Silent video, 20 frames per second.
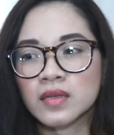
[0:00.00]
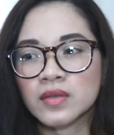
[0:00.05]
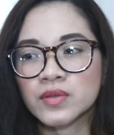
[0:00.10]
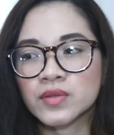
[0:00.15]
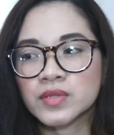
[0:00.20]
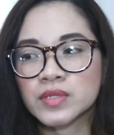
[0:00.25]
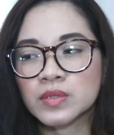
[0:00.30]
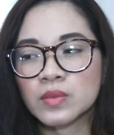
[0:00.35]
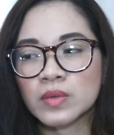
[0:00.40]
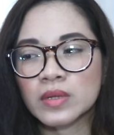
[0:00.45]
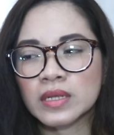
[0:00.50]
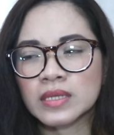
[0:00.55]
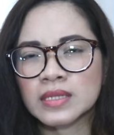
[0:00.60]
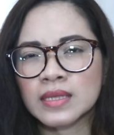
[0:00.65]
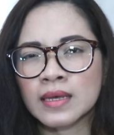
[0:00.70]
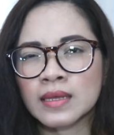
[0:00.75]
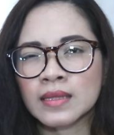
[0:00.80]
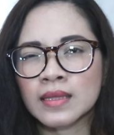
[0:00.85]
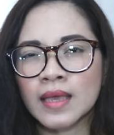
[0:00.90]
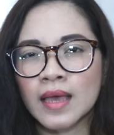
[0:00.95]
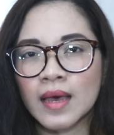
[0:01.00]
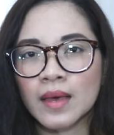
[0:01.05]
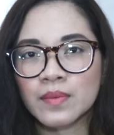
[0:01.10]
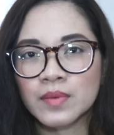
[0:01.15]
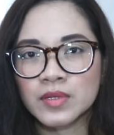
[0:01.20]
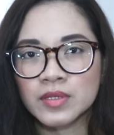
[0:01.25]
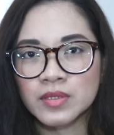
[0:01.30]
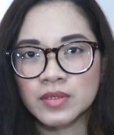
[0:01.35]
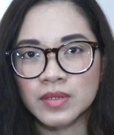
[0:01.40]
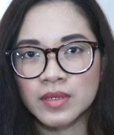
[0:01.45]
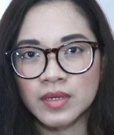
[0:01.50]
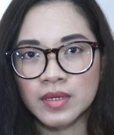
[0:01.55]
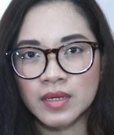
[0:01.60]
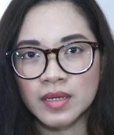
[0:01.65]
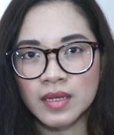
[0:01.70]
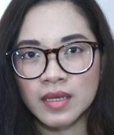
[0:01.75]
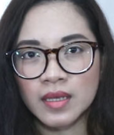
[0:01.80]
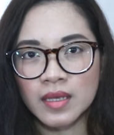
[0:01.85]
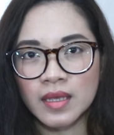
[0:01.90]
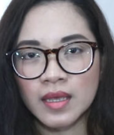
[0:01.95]
You see what exactly happened to her,
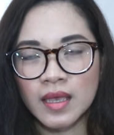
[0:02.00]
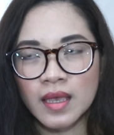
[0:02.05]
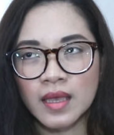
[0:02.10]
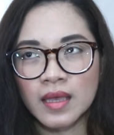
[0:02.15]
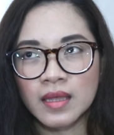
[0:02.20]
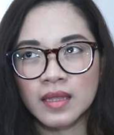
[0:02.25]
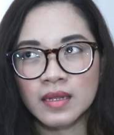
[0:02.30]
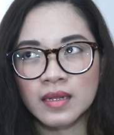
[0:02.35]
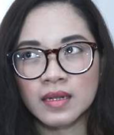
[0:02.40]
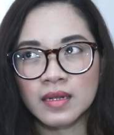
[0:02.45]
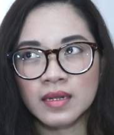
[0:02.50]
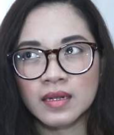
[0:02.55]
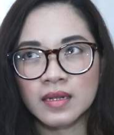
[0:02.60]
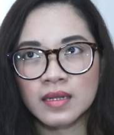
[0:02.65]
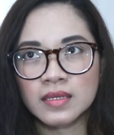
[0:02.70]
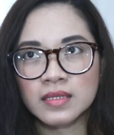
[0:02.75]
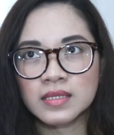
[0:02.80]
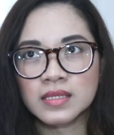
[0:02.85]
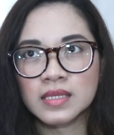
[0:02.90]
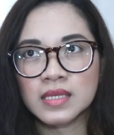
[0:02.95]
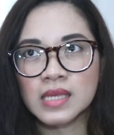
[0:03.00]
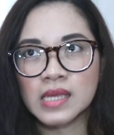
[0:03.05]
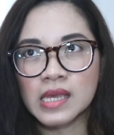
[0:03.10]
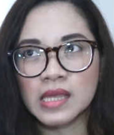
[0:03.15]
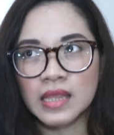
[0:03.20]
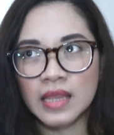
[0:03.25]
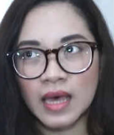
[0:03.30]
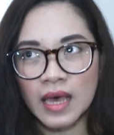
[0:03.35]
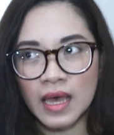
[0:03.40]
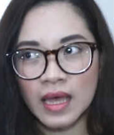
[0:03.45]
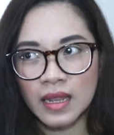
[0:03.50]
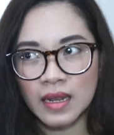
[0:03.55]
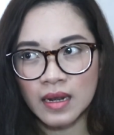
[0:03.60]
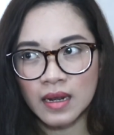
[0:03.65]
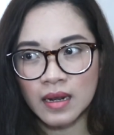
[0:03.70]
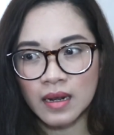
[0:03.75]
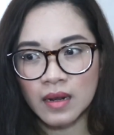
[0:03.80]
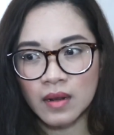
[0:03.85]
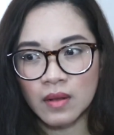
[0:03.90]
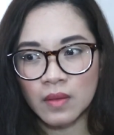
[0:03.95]
and seeing that
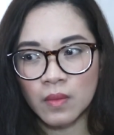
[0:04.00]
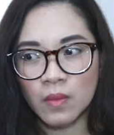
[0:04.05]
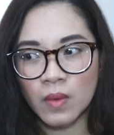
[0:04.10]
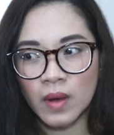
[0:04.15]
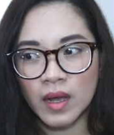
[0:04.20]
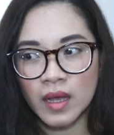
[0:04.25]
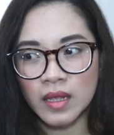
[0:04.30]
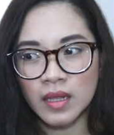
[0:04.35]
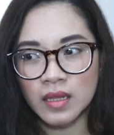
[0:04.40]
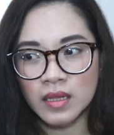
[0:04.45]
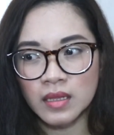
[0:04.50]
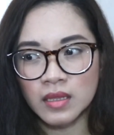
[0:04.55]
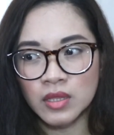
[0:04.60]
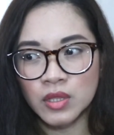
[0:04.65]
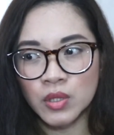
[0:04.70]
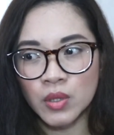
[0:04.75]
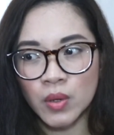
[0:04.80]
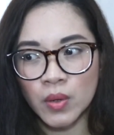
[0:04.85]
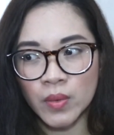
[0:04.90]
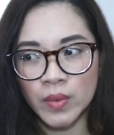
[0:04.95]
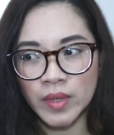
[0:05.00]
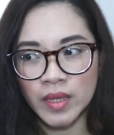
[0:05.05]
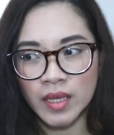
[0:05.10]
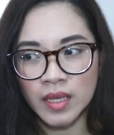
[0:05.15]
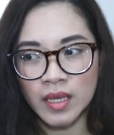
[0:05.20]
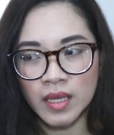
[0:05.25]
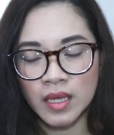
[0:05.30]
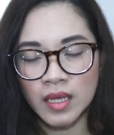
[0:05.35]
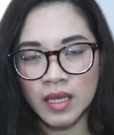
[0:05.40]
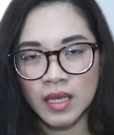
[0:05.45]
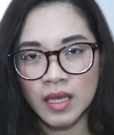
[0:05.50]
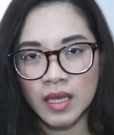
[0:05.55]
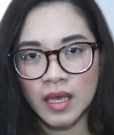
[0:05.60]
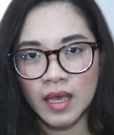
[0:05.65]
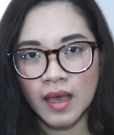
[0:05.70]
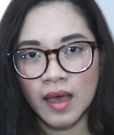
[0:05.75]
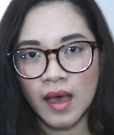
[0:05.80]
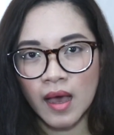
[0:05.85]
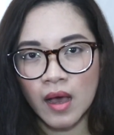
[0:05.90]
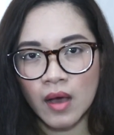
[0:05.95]
while knowing
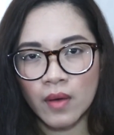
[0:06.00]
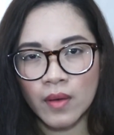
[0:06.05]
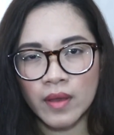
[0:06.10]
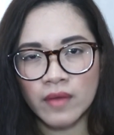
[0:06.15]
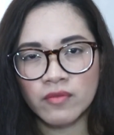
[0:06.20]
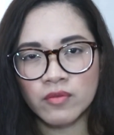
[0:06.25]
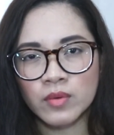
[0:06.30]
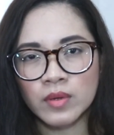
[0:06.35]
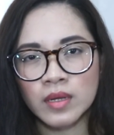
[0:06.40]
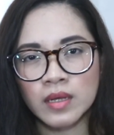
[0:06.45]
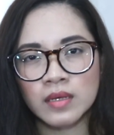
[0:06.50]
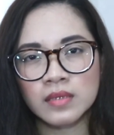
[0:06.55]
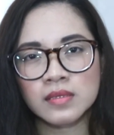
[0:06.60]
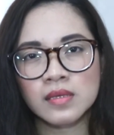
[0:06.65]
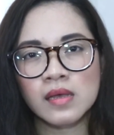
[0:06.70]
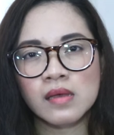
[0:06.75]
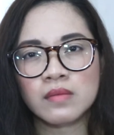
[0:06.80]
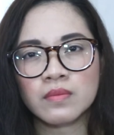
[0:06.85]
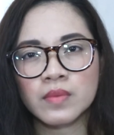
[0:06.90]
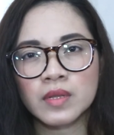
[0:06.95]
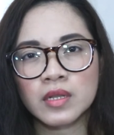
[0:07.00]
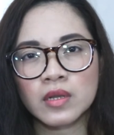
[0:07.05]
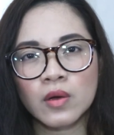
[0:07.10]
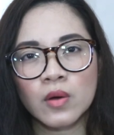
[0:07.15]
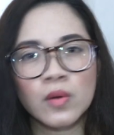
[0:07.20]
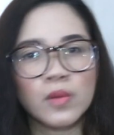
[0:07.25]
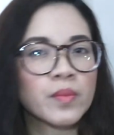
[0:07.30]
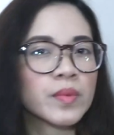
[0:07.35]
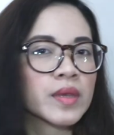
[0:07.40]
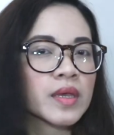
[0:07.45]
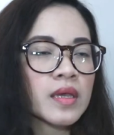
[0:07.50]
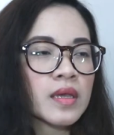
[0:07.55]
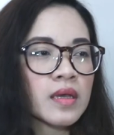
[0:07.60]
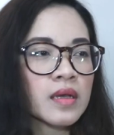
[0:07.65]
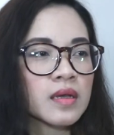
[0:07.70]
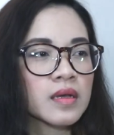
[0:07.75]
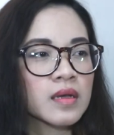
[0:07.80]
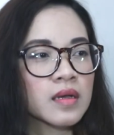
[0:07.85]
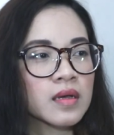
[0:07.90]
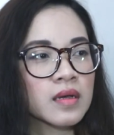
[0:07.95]
how everyone else had been coping